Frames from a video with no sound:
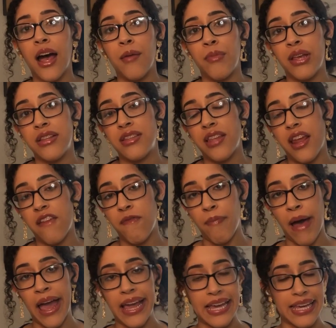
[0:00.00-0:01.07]
instead of
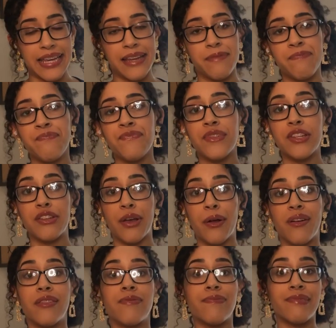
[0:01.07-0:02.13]
buying it. So,
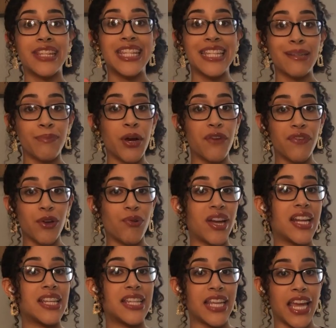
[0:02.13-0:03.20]
perfect way to
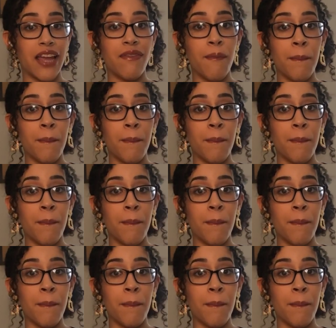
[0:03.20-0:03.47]
save